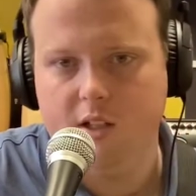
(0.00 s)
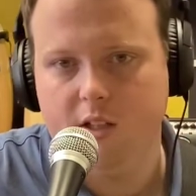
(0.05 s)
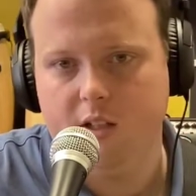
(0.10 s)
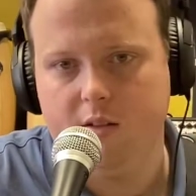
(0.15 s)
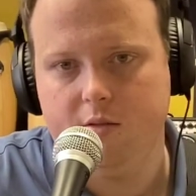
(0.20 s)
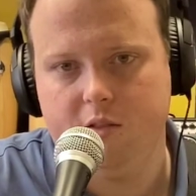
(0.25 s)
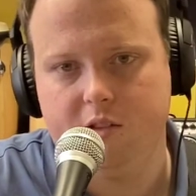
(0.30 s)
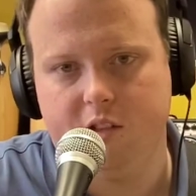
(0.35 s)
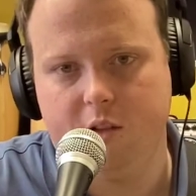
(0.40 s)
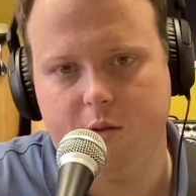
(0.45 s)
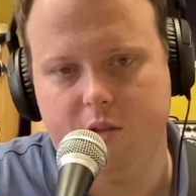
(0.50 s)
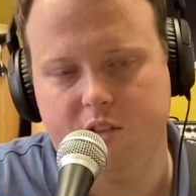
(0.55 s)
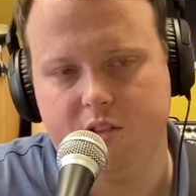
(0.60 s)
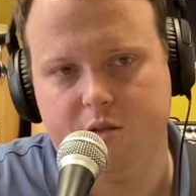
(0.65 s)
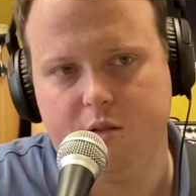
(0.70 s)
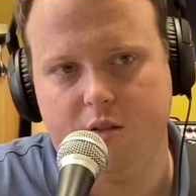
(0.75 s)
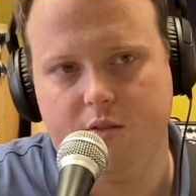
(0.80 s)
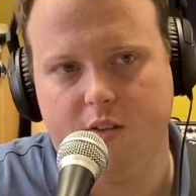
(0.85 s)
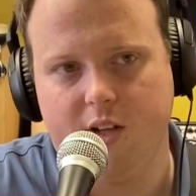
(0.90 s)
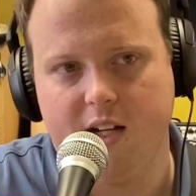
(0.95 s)
so it's
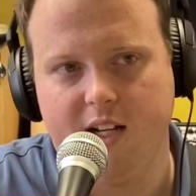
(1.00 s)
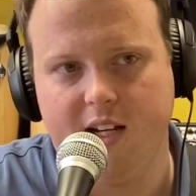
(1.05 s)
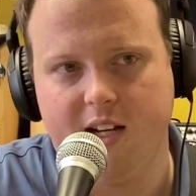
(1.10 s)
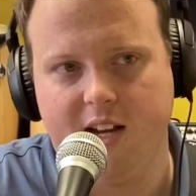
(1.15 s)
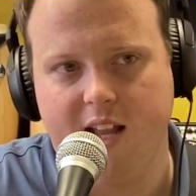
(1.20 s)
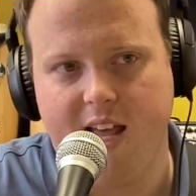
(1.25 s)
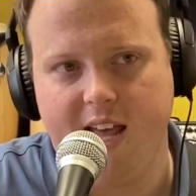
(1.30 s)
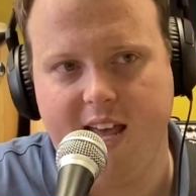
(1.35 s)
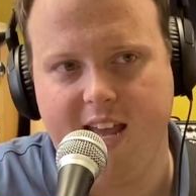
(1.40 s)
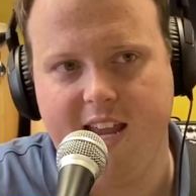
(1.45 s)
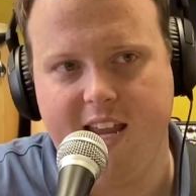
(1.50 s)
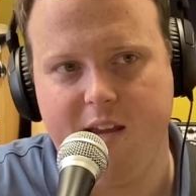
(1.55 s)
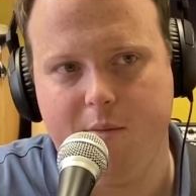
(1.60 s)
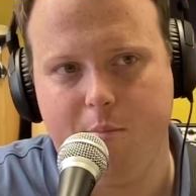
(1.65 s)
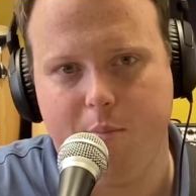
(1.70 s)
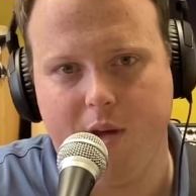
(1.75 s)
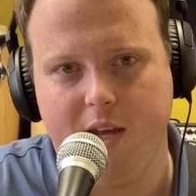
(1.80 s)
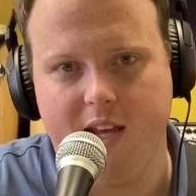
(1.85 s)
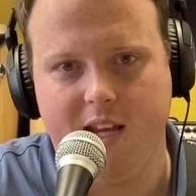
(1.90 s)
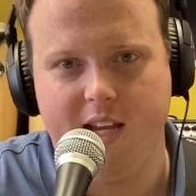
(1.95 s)
sort of like an A,
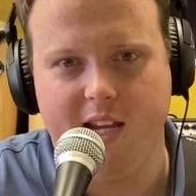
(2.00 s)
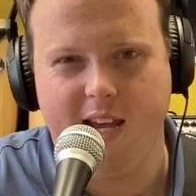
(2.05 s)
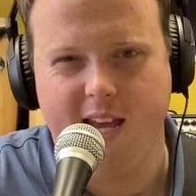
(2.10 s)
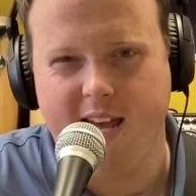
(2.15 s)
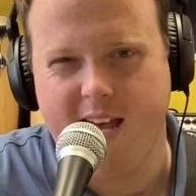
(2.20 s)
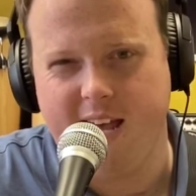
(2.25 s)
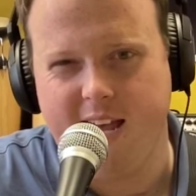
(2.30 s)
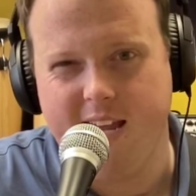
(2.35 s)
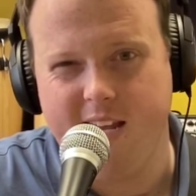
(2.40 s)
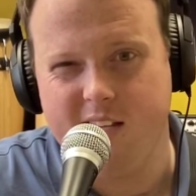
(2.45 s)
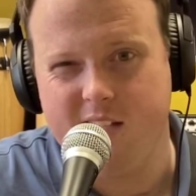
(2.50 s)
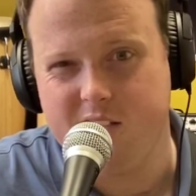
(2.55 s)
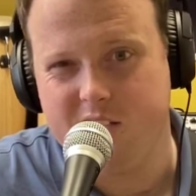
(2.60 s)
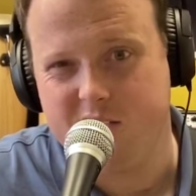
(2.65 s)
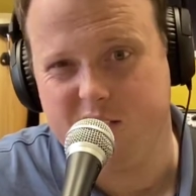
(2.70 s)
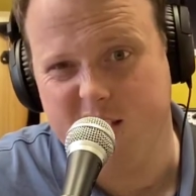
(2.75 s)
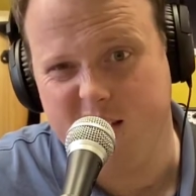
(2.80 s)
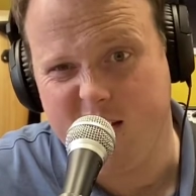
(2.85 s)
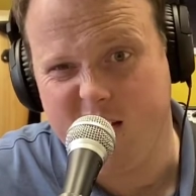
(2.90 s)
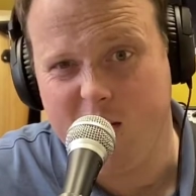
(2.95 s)
B, A,
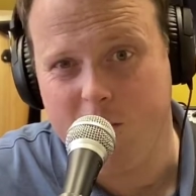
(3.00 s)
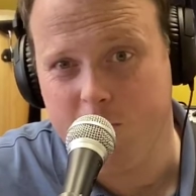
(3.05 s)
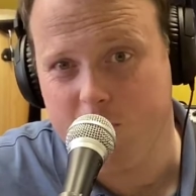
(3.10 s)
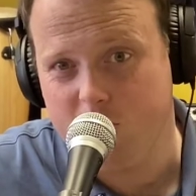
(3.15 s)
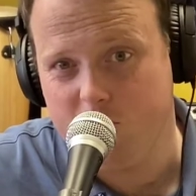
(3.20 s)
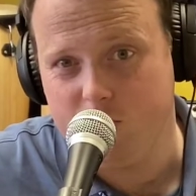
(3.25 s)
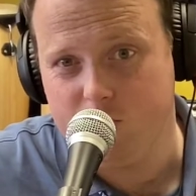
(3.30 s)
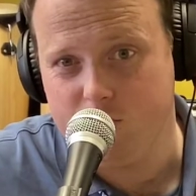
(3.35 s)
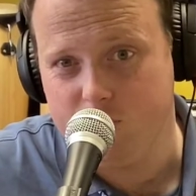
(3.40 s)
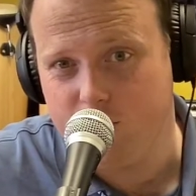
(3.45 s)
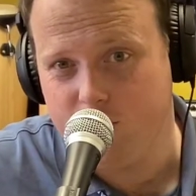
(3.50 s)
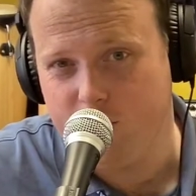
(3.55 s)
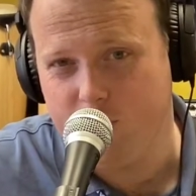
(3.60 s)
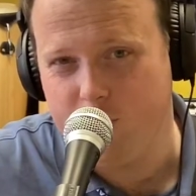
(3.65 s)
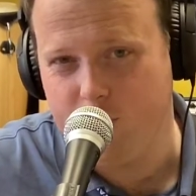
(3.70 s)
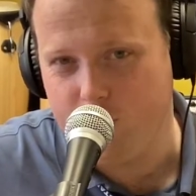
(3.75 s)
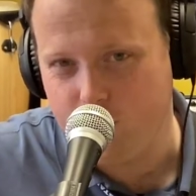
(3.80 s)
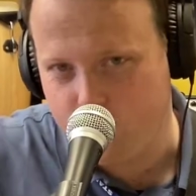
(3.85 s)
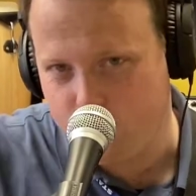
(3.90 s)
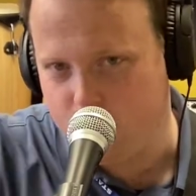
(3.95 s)
C
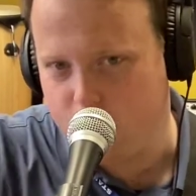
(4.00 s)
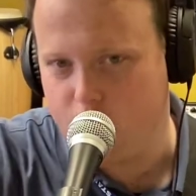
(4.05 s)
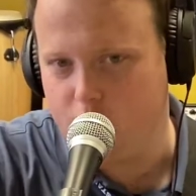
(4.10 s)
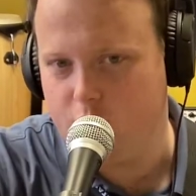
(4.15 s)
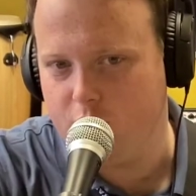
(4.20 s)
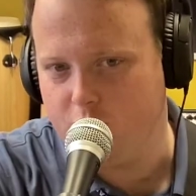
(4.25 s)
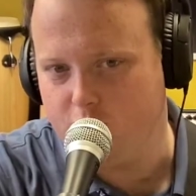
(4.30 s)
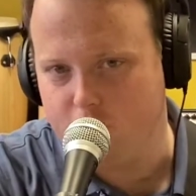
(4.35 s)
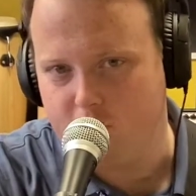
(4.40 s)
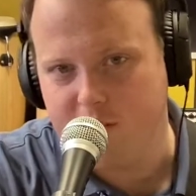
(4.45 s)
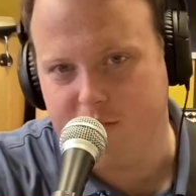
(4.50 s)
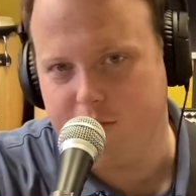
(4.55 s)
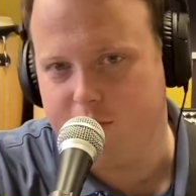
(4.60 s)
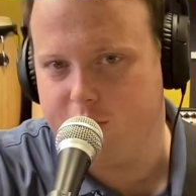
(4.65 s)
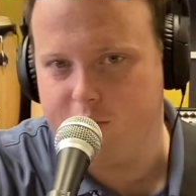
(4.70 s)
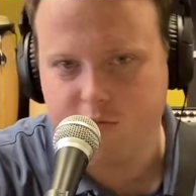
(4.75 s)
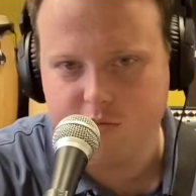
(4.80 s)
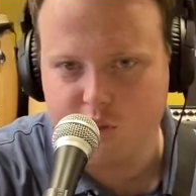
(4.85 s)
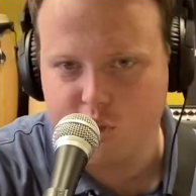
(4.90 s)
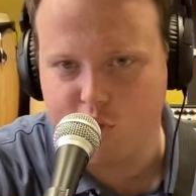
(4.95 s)
riff
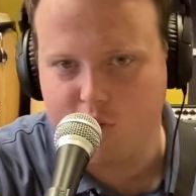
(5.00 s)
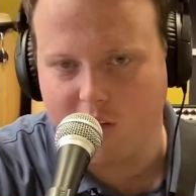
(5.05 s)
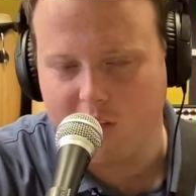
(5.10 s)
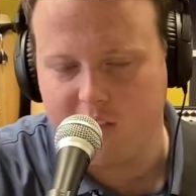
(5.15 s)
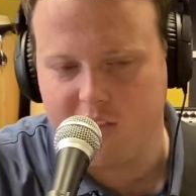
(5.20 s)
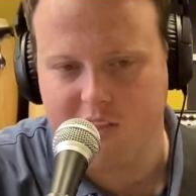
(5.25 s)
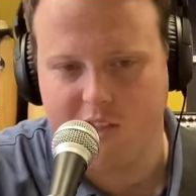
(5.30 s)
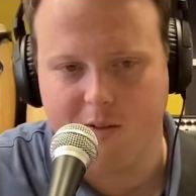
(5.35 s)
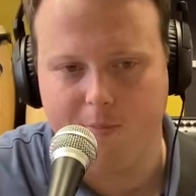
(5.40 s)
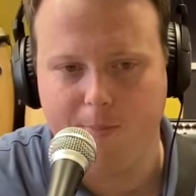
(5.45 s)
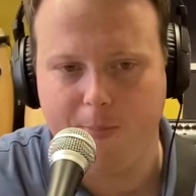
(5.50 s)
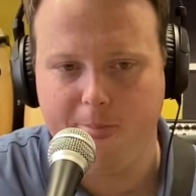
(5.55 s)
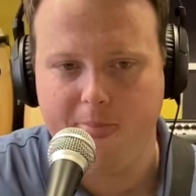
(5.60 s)
structure.